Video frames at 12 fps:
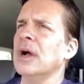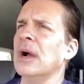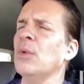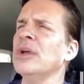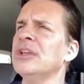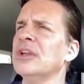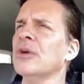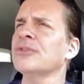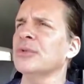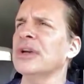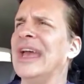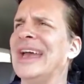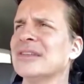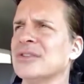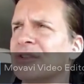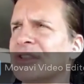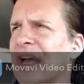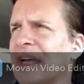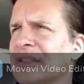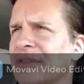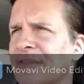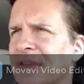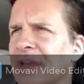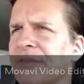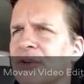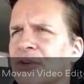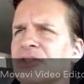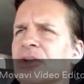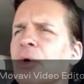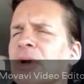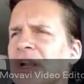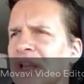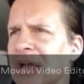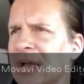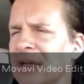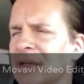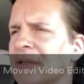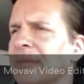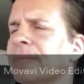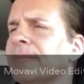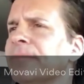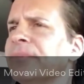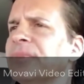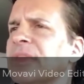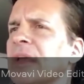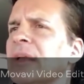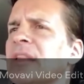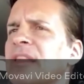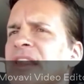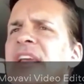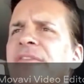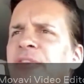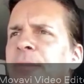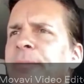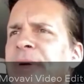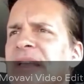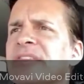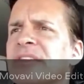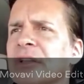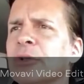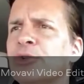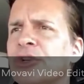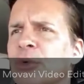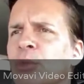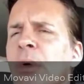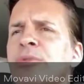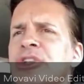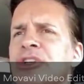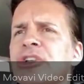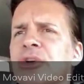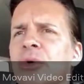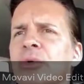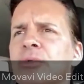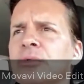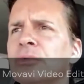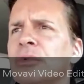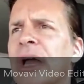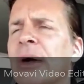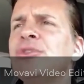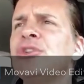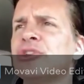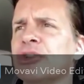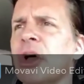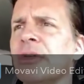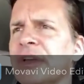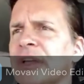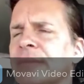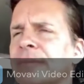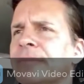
I want you to go through an exercise, if you're so inclined. Think of your best solution. What would you do? How would you solve it?